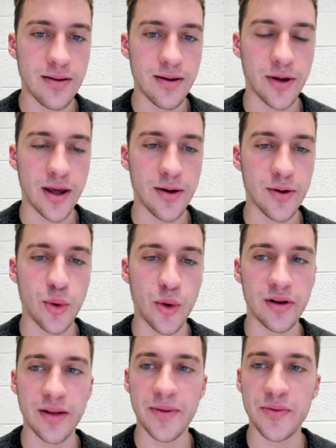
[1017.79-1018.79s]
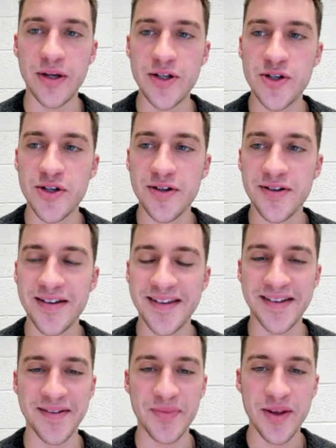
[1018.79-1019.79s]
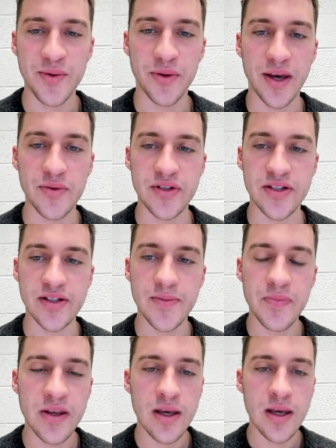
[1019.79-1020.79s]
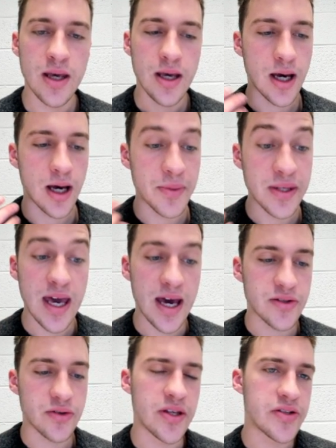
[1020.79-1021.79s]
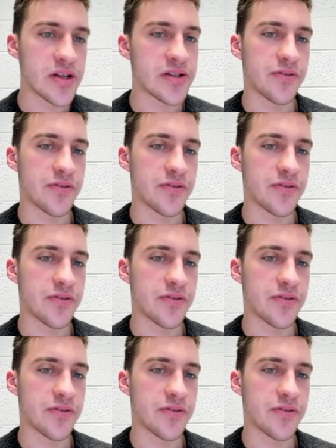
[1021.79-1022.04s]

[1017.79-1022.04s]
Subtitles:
Okay, quota limit reached. Well, that was easy. But yeah, so this is a